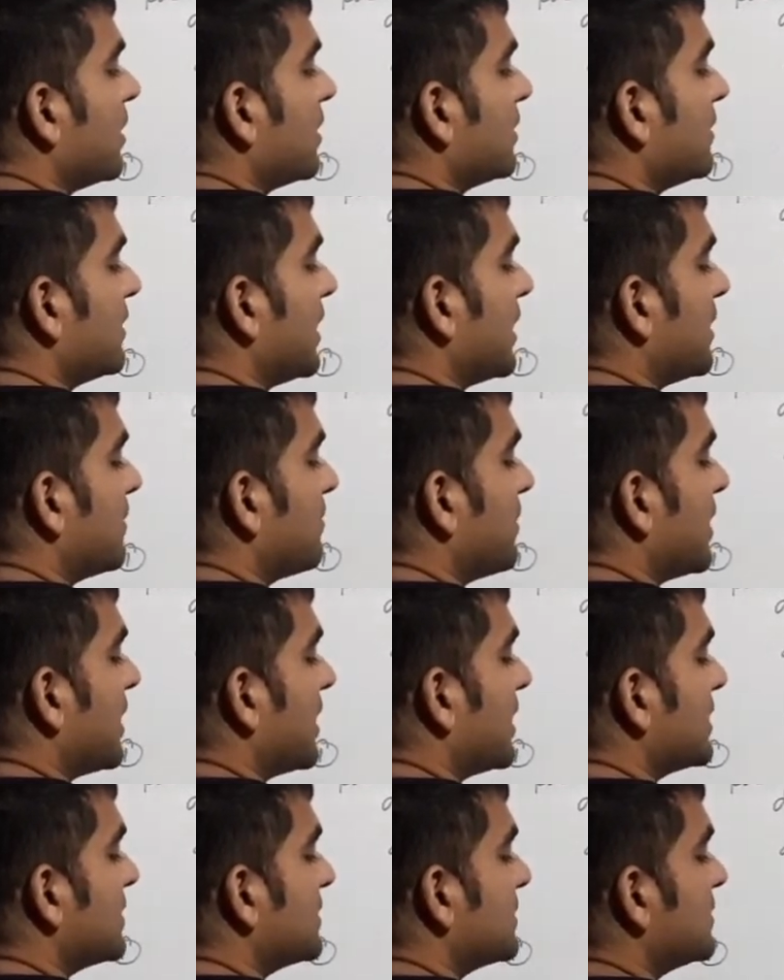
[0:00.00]
Then
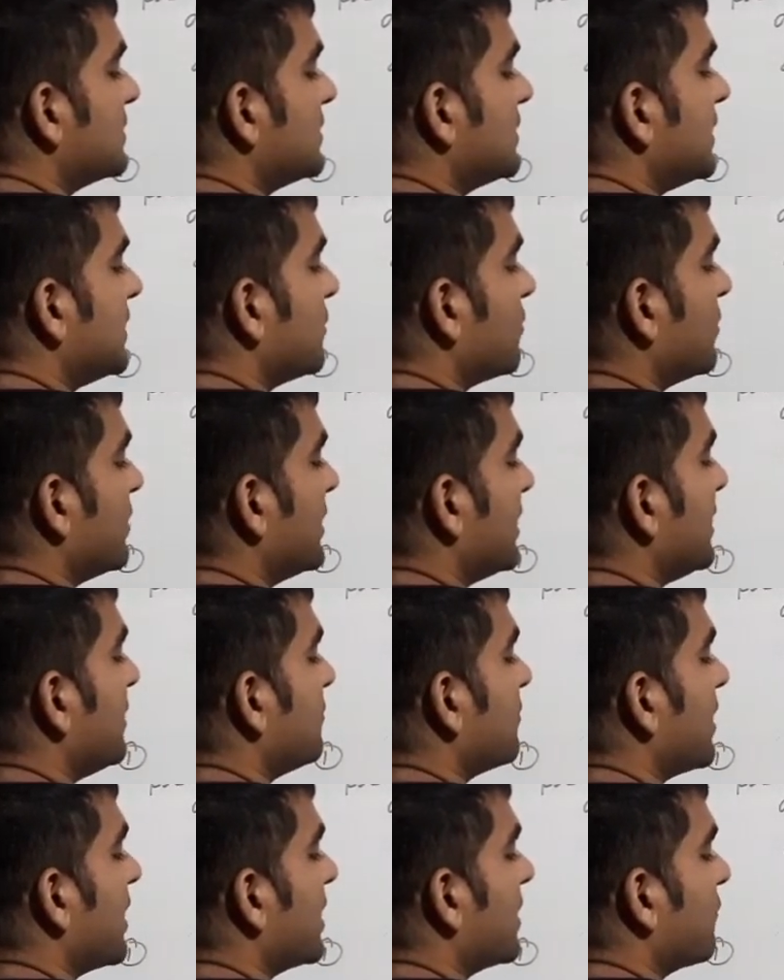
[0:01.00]
plus 0. D
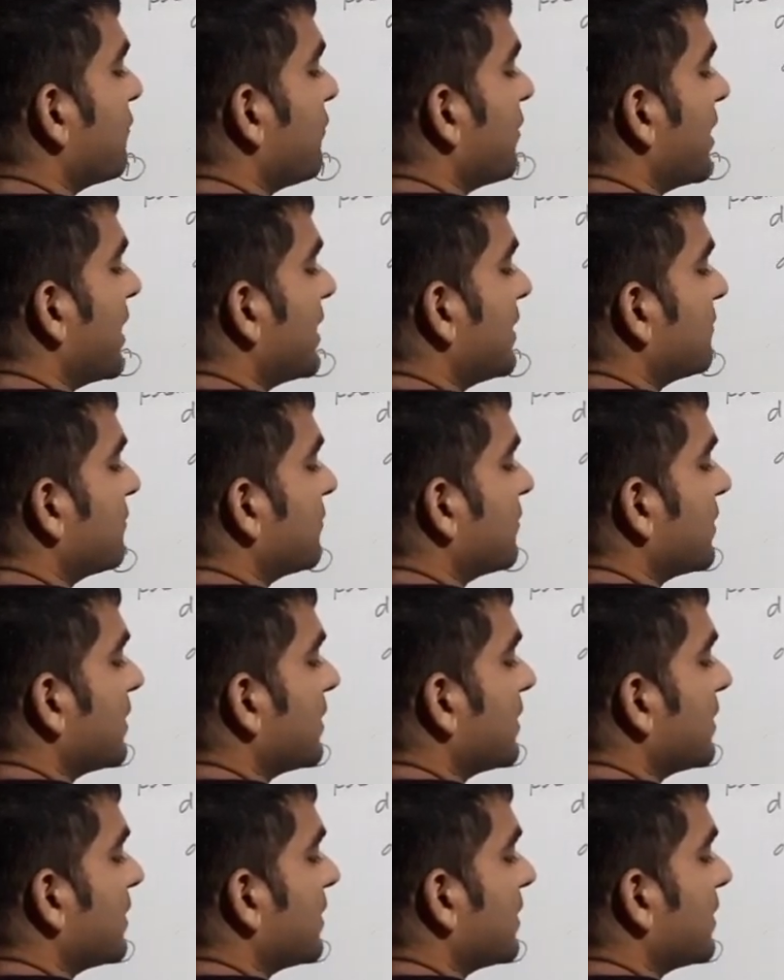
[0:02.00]
what? 5.